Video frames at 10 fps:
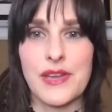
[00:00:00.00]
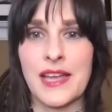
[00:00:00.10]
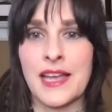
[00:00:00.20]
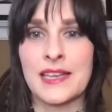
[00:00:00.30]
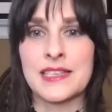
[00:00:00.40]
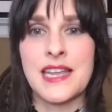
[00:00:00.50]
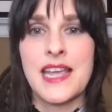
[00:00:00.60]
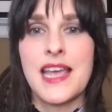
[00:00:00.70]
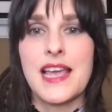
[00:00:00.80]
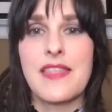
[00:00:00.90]
And
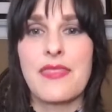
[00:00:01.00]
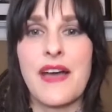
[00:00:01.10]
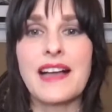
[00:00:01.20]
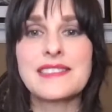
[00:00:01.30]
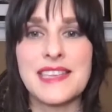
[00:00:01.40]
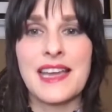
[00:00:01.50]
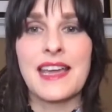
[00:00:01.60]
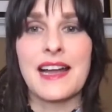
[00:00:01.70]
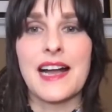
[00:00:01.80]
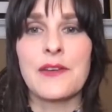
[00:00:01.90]
that
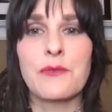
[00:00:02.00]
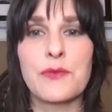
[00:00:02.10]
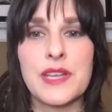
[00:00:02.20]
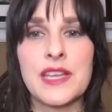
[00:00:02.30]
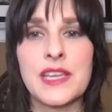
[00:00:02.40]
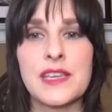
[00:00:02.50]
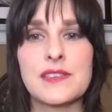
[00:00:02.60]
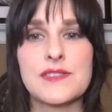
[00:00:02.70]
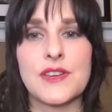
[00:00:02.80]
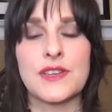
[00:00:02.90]
day I really
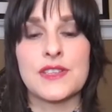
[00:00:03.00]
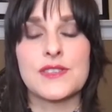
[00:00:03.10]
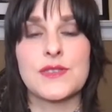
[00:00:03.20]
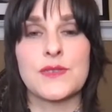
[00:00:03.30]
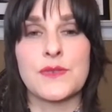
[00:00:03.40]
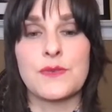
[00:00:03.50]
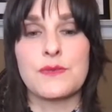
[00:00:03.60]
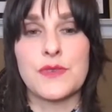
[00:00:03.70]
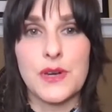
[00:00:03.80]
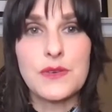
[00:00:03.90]
started to
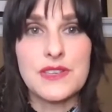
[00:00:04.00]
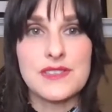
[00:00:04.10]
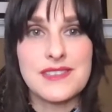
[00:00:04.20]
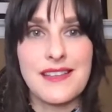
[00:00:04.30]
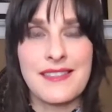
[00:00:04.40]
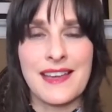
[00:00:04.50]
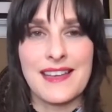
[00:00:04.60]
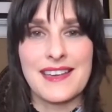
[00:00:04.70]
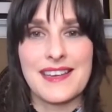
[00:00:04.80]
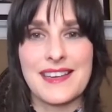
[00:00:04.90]
notice
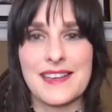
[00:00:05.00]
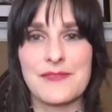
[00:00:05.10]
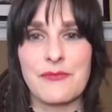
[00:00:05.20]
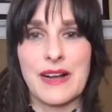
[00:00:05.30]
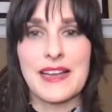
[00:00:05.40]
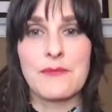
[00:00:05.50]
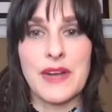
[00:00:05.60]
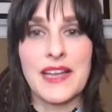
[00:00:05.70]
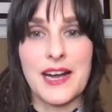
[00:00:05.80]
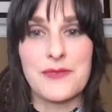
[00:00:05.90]
that
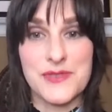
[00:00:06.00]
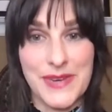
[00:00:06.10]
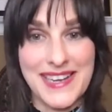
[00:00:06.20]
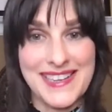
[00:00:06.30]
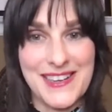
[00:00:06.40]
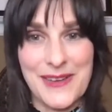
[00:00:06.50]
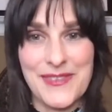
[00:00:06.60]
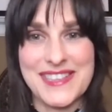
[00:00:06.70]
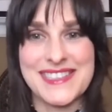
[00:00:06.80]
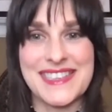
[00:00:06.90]
my gut was right,
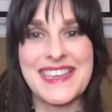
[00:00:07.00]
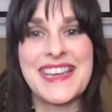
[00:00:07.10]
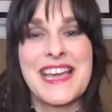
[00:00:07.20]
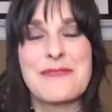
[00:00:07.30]
obviously.